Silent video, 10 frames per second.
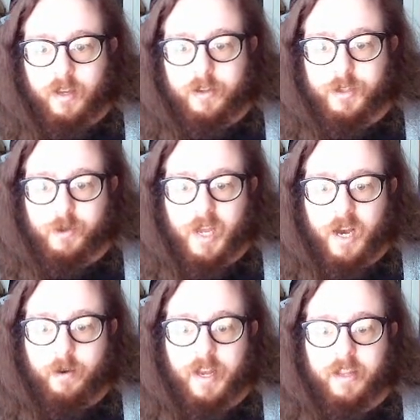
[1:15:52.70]
So
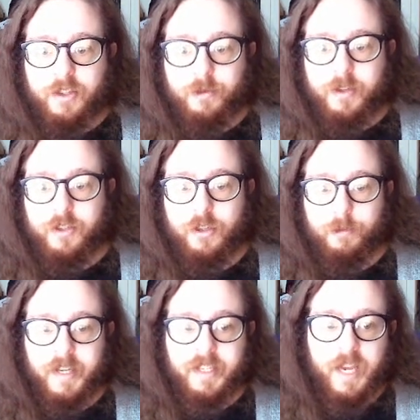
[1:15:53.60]
now I can switch to
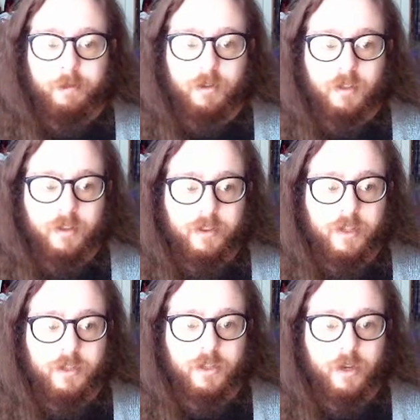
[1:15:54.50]
my table
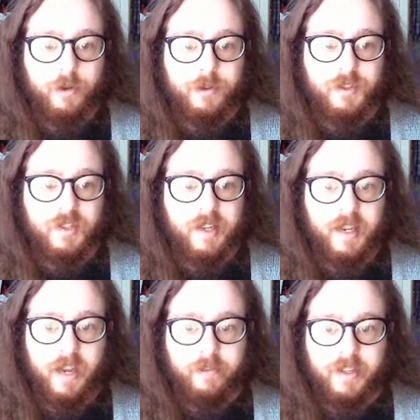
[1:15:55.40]
that shows like
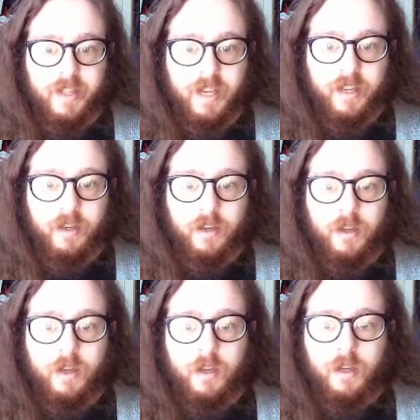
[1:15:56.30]
everything,
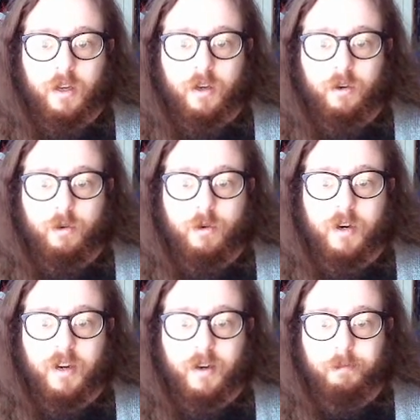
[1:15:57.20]

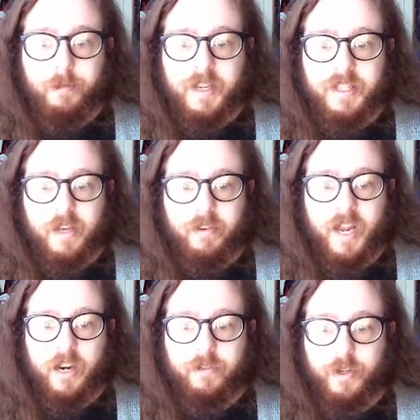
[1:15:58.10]
or my
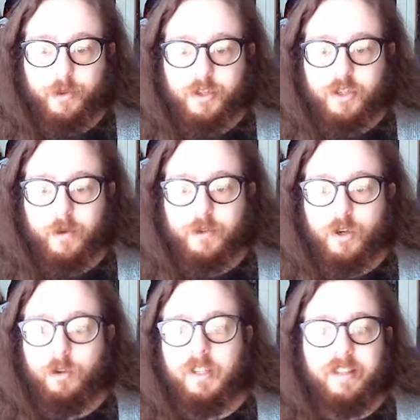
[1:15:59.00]
self-care view that shows only